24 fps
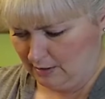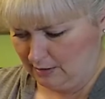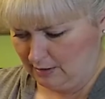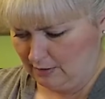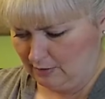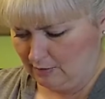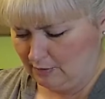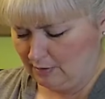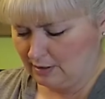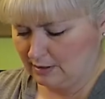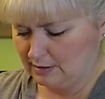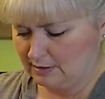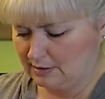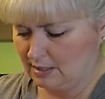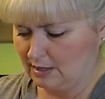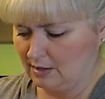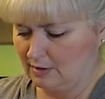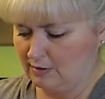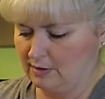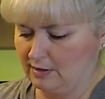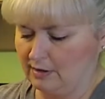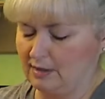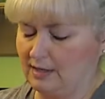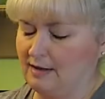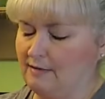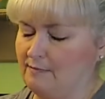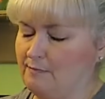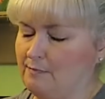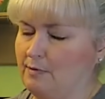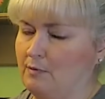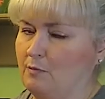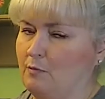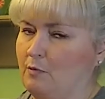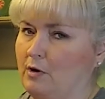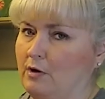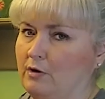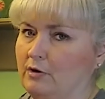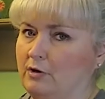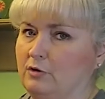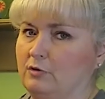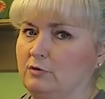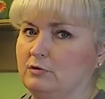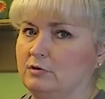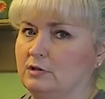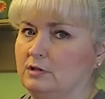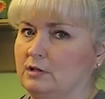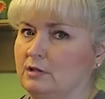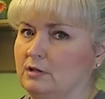you can tell that they've been well
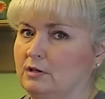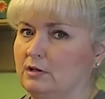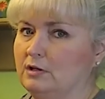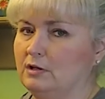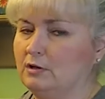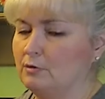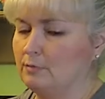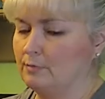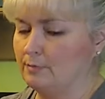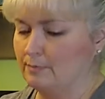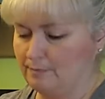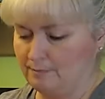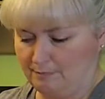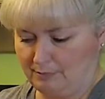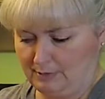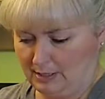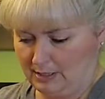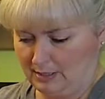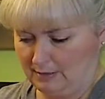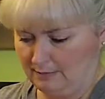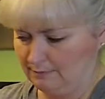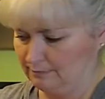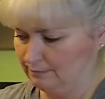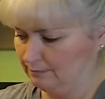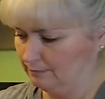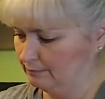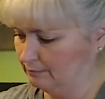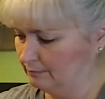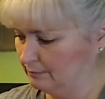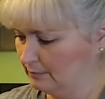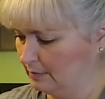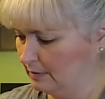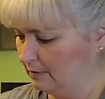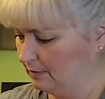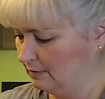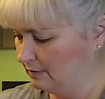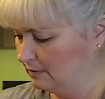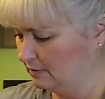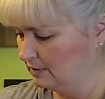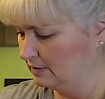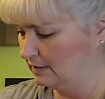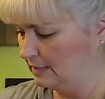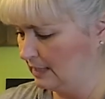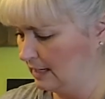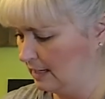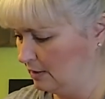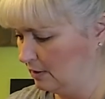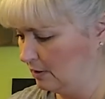used and a little bit
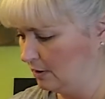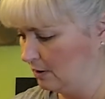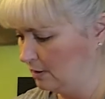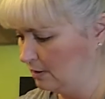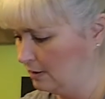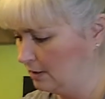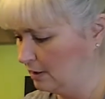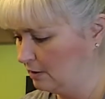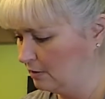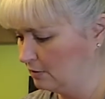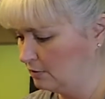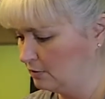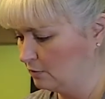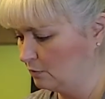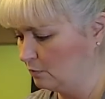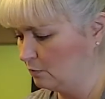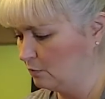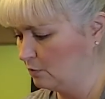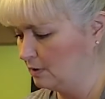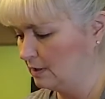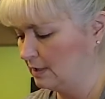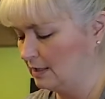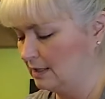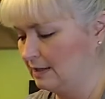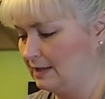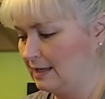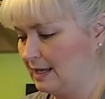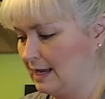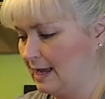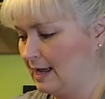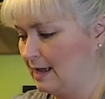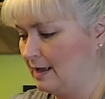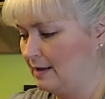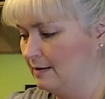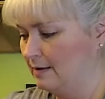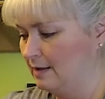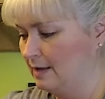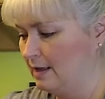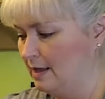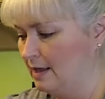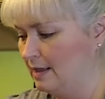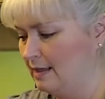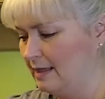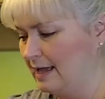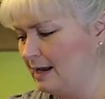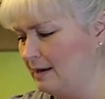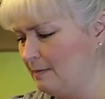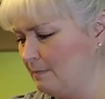stain on there, so we're going to get that.
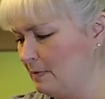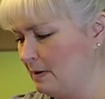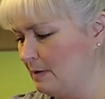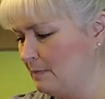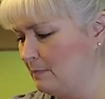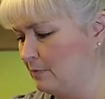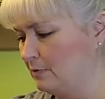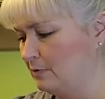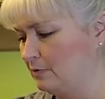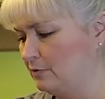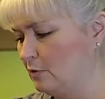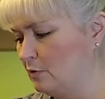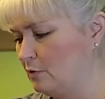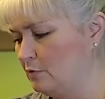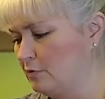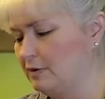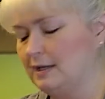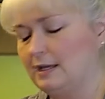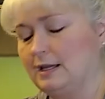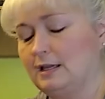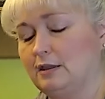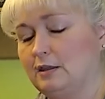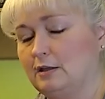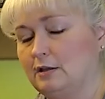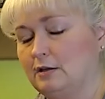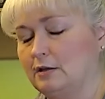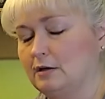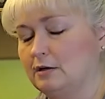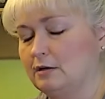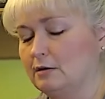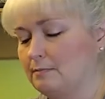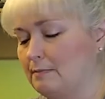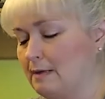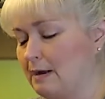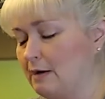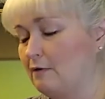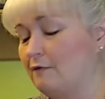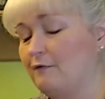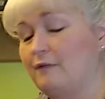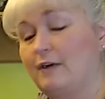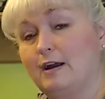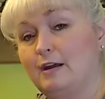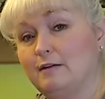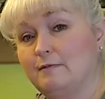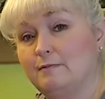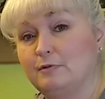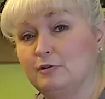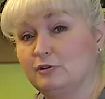A lot of people don't think their
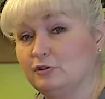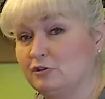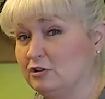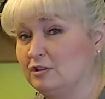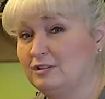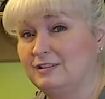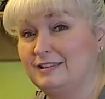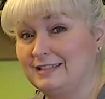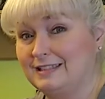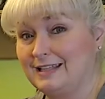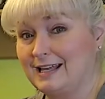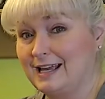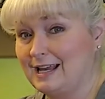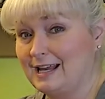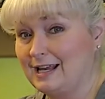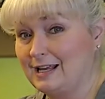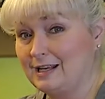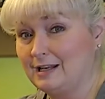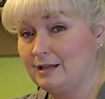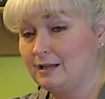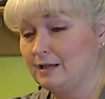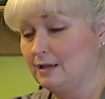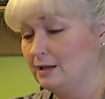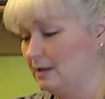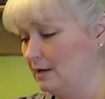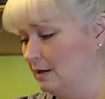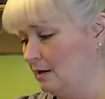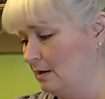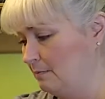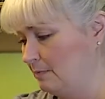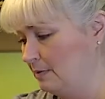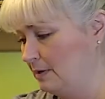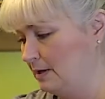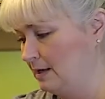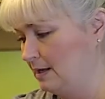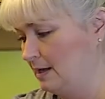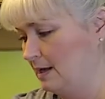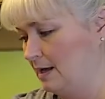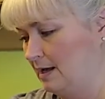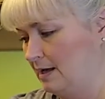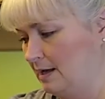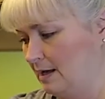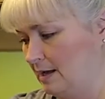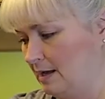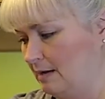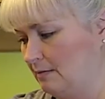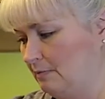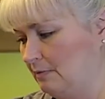microfiber should stain, but
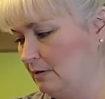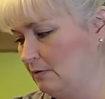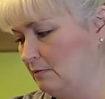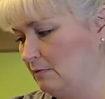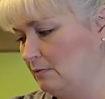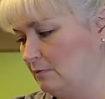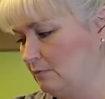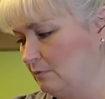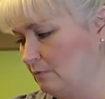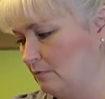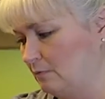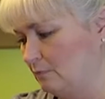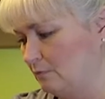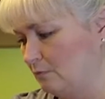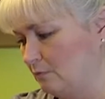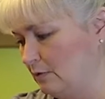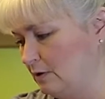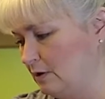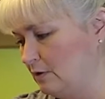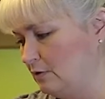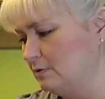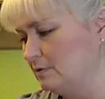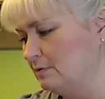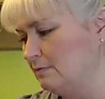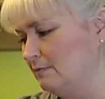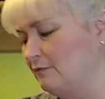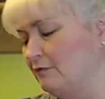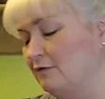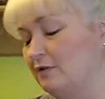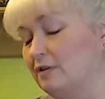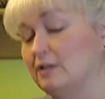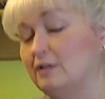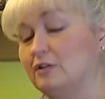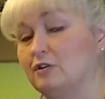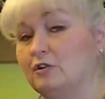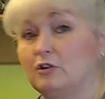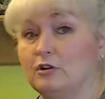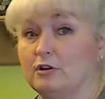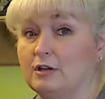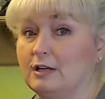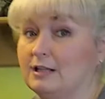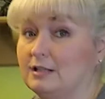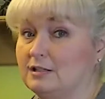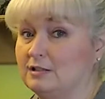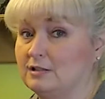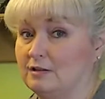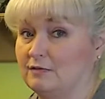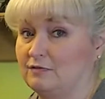I mean, we use them for the
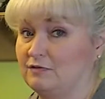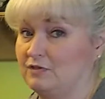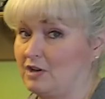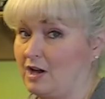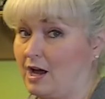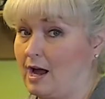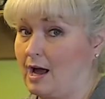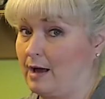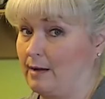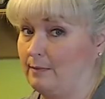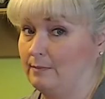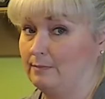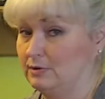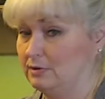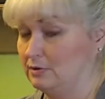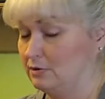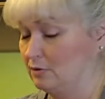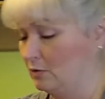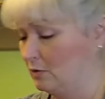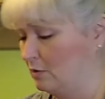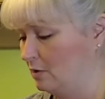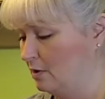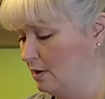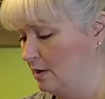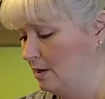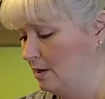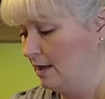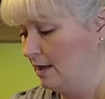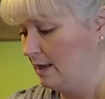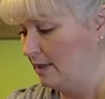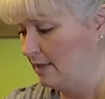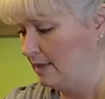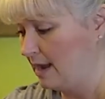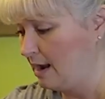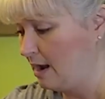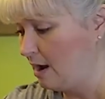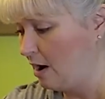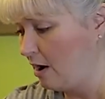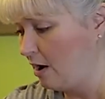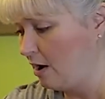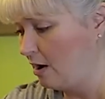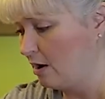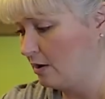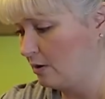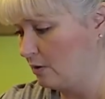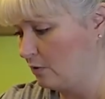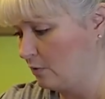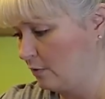dirtiest of jobs, so they
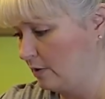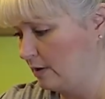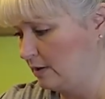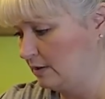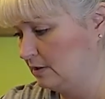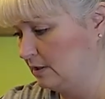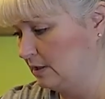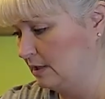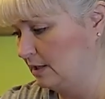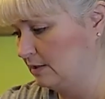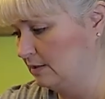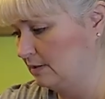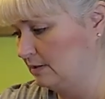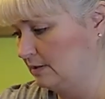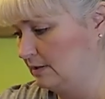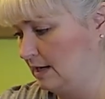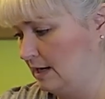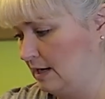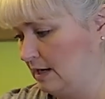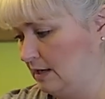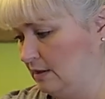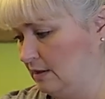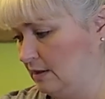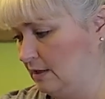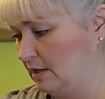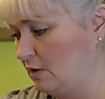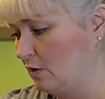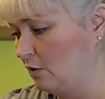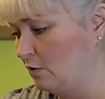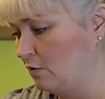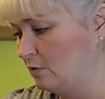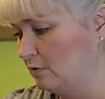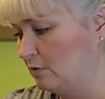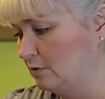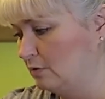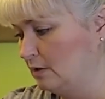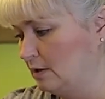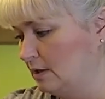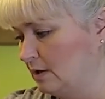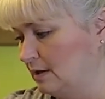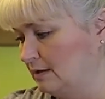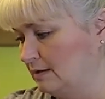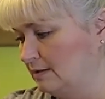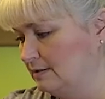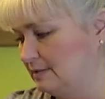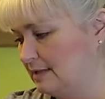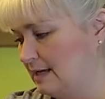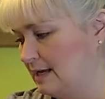are going to get stained. They don't
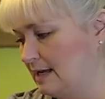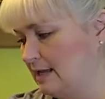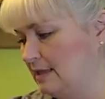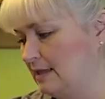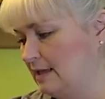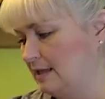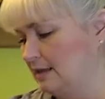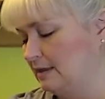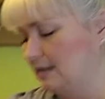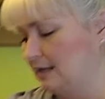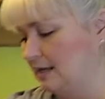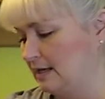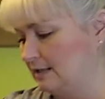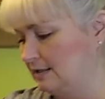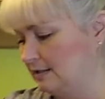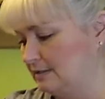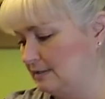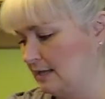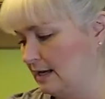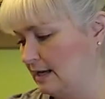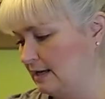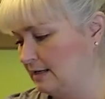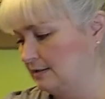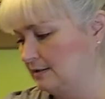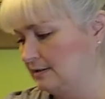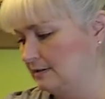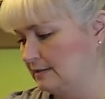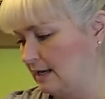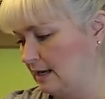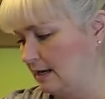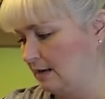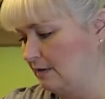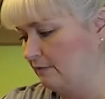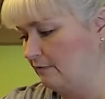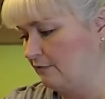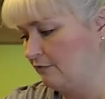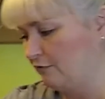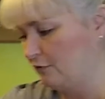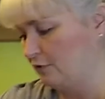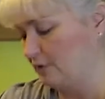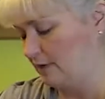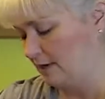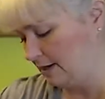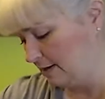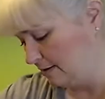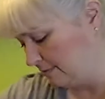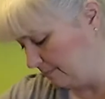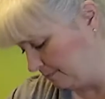say that they stay stain
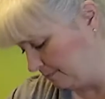free.